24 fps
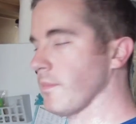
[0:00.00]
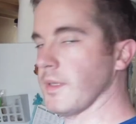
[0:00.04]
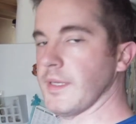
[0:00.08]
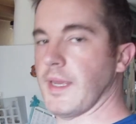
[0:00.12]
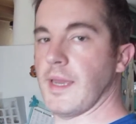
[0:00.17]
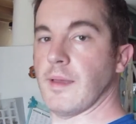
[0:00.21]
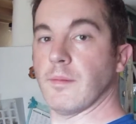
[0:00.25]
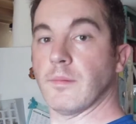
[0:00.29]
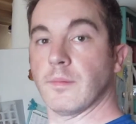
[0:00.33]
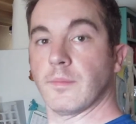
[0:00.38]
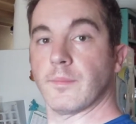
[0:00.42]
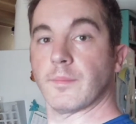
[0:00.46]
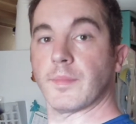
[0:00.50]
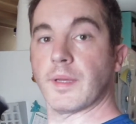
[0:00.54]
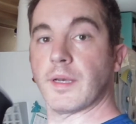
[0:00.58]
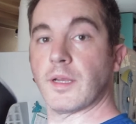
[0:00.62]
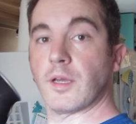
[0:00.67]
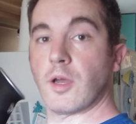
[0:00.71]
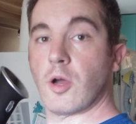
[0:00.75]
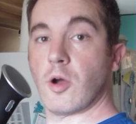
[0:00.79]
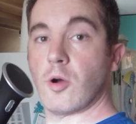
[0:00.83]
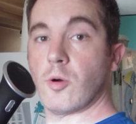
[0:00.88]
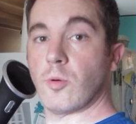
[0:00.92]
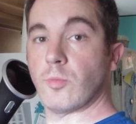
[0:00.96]
But yeah, I'm
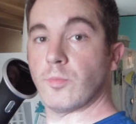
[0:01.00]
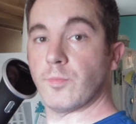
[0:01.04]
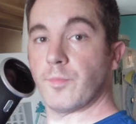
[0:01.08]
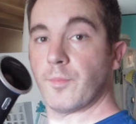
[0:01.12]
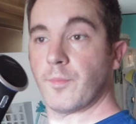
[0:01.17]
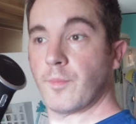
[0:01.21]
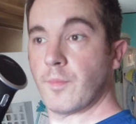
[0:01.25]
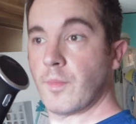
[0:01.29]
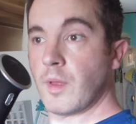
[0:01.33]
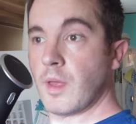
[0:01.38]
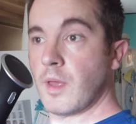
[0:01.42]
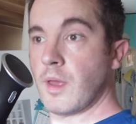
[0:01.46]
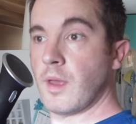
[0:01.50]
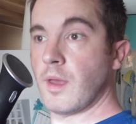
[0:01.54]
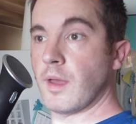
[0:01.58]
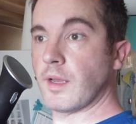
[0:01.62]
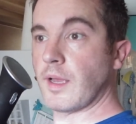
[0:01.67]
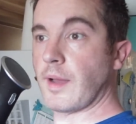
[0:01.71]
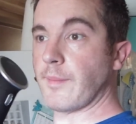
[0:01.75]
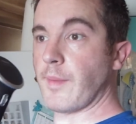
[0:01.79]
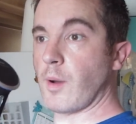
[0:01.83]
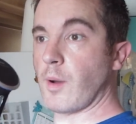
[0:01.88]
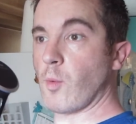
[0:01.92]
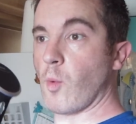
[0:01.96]
gonna
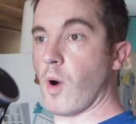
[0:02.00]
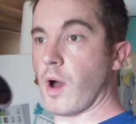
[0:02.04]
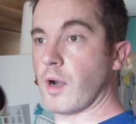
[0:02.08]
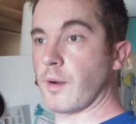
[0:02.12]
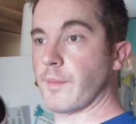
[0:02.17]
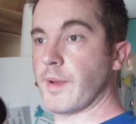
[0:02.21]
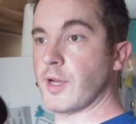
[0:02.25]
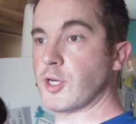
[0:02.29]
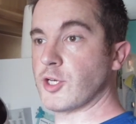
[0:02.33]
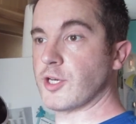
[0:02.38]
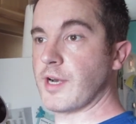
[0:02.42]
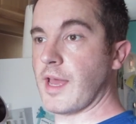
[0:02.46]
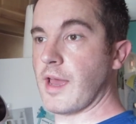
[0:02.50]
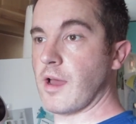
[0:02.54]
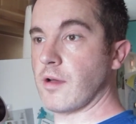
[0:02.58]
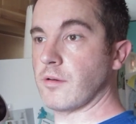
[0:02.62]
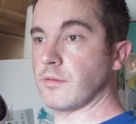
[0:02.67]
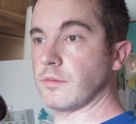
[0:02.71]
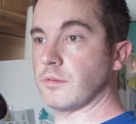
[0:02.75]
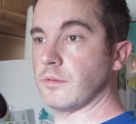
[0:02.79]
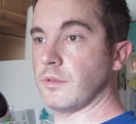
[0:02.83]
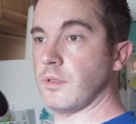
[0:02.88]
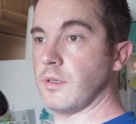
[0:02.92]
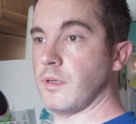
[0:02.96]
got my water measured
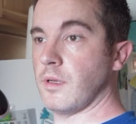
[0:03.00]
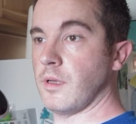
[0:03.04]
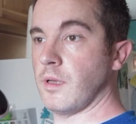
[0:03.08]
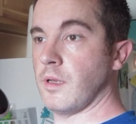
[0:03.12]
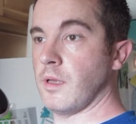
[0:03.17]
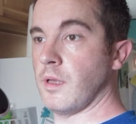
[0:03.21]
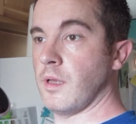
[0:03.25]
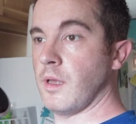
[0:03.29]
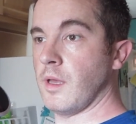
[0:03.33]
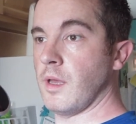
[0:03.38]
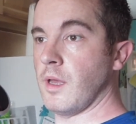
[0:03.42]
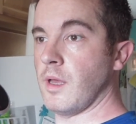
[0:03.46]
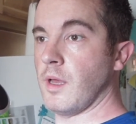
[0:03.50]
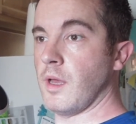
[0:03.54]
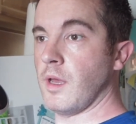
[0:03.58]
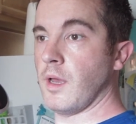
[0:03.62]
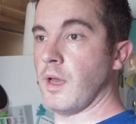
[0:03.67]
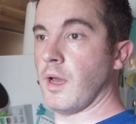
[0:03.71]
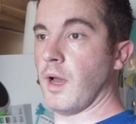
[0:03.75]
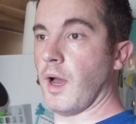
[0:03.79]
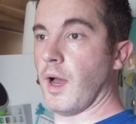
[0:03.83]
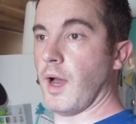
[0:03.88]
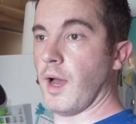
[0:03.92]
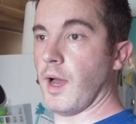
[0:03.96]
out,
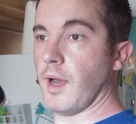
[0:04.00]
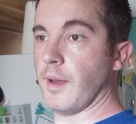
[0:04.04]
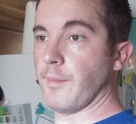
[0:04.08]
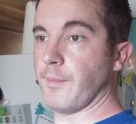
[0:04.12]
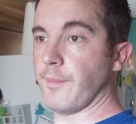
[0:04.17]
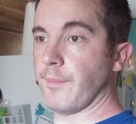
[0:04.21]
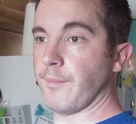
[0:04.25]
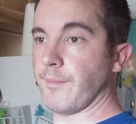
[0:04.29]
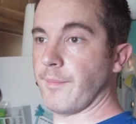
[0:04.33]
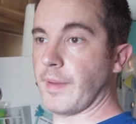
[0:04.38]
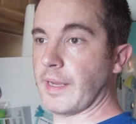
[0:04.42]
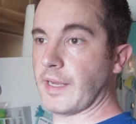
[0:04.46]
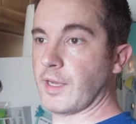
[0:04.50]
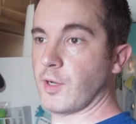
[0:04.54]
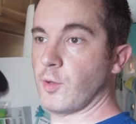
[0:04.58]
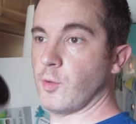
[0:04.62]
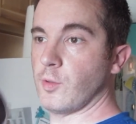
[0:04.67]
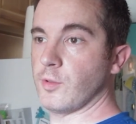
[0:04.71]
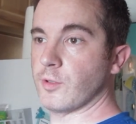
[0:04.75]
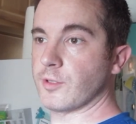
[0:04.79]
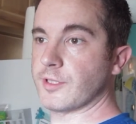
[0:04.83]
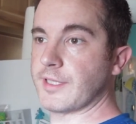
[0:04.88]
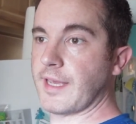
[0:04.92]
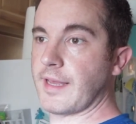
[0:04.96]
the
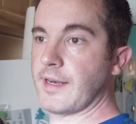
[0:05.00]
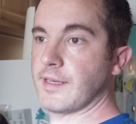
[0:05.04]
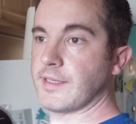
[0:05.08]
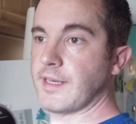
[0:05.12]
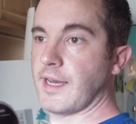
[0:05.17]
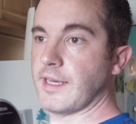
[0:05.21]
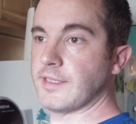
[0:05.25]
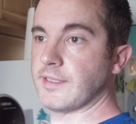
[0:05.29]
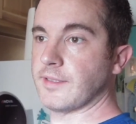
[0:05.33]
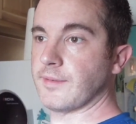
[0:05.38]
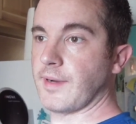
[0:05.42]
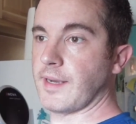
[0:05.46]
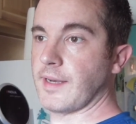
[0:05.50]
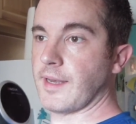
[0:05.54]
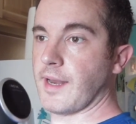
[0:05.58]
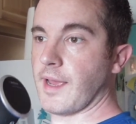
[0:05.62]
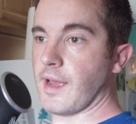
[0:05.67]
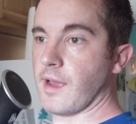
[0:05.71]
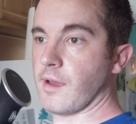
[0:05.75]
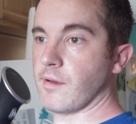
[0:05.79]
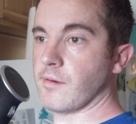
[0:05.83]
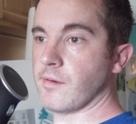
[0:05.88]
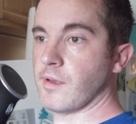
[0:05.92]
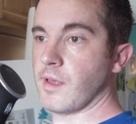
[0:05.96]
cooler sanitizing right
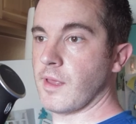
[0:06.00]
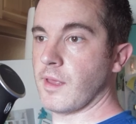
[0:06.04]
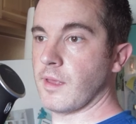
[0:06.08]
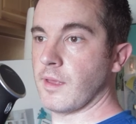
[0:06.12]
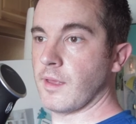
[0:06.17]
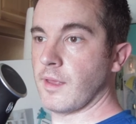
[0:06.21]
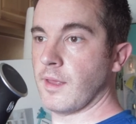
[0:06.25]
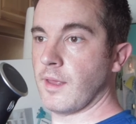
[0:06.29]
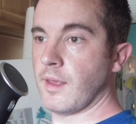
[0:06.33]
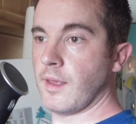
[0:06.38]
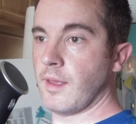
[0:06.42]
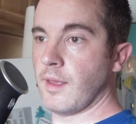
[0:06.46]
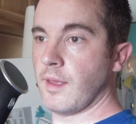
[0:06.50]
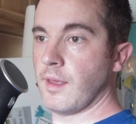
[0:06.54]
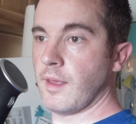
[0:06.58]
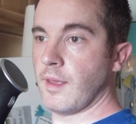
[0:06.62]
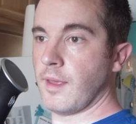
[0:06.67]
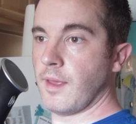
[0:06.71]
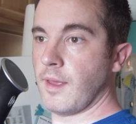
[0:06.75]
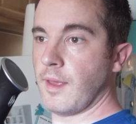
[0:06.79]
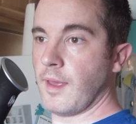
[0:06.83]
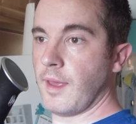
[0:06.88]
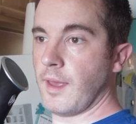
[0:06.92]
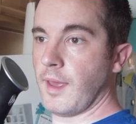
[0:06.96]
now,
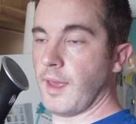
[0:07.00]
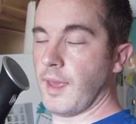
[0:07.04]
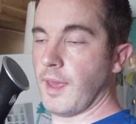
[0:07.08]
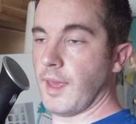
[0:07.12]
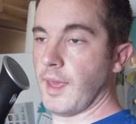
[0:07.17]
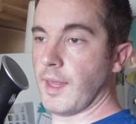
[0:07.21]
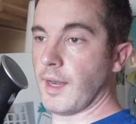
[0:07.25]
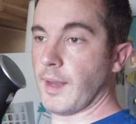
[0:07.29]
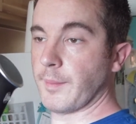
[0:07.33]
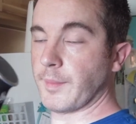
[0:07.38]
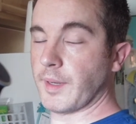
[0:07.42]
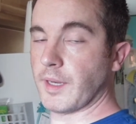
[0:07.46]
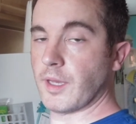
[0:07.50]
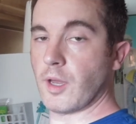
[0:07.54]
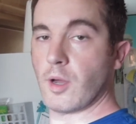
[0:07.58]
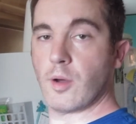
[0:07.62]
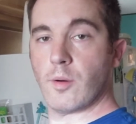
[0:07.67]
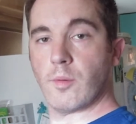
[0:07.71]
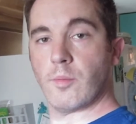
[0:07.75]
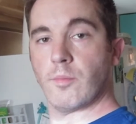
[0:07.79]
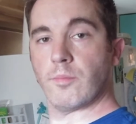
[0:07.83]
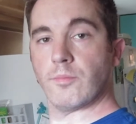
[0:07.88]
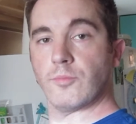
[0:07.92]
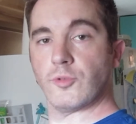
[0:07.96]
and I'm gonna
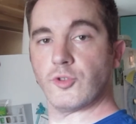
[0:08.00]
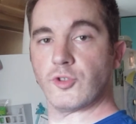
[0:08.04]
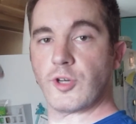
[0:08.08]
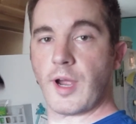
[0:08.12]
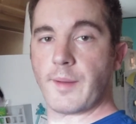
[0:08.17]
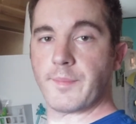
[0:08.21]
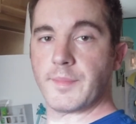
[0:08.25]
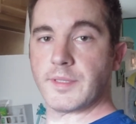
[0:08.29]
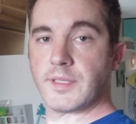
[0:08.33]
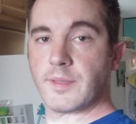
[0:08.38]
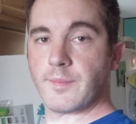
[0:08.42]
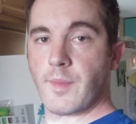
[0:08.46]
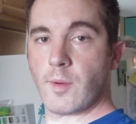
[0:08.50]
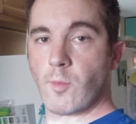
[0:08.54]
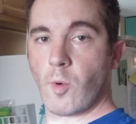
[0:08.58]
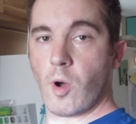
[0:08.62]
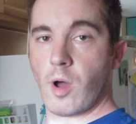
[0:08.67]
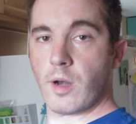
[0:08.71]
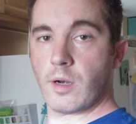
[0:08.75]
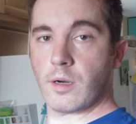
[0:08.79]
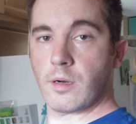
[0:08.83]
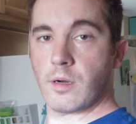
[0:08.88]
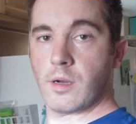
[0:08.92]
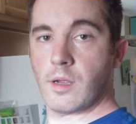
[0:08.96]
go drop this in my
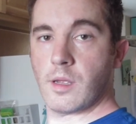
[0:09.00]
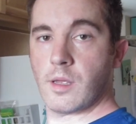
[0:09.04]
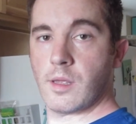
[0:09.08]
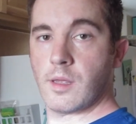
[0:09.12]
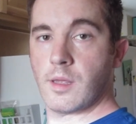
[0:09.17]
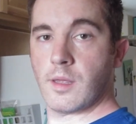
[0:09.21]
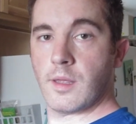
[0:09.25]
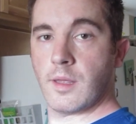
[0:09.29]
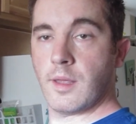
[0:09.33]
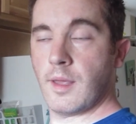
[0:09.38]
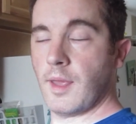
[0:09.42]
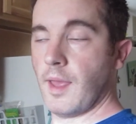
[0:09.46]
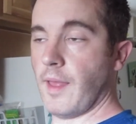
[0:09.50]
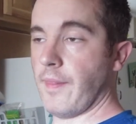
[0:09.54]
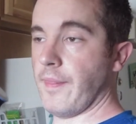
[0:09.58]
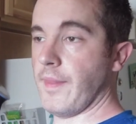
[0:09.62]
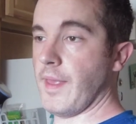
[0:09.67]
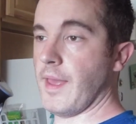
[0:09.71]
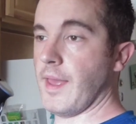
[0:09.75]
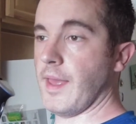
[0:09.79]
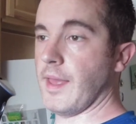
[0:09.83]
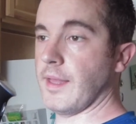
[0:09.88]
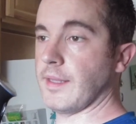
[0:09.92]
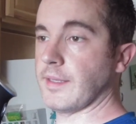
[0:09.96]
water and
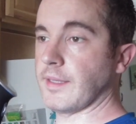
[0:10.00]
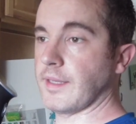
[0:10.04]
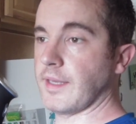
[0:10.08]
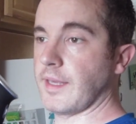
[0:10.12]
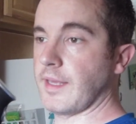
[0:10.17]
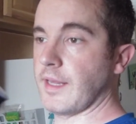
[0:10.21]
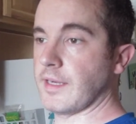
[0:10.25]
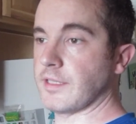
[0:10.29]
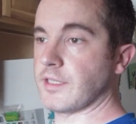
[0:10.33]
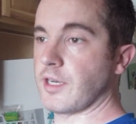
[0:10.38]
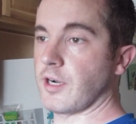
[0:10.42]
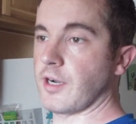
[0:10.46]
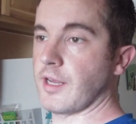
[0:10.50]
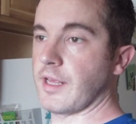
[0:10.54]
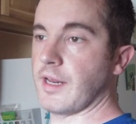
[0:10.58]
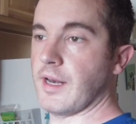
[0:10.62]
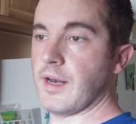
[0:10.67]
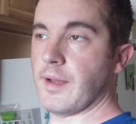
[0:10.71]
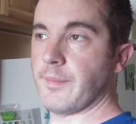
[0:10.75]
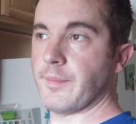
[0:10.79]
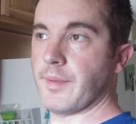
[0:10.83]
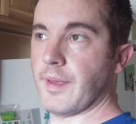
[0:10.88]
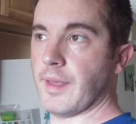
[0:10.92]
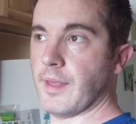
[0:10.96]
then get started
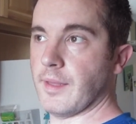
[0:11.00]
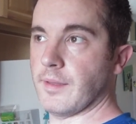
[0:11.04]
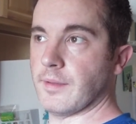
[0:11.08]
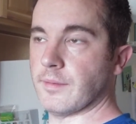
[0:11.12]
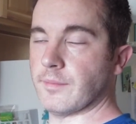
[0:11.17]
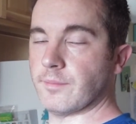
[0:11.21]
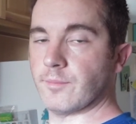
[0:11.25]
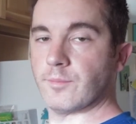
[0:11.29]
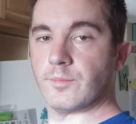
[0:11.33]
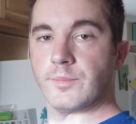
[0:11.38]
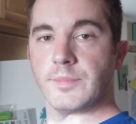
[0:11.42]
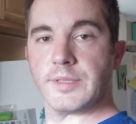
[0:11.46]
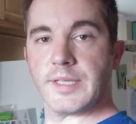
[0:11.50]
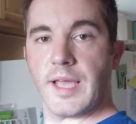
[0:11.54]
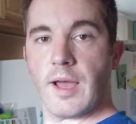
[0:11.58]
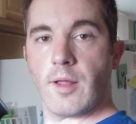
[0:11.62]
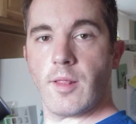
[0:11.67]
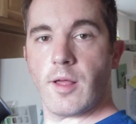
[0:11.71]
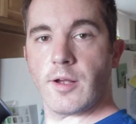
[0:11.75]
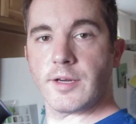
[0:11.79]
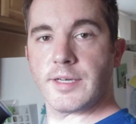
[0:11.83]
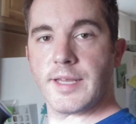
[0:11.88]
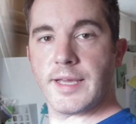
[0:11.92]
heating up and see how long it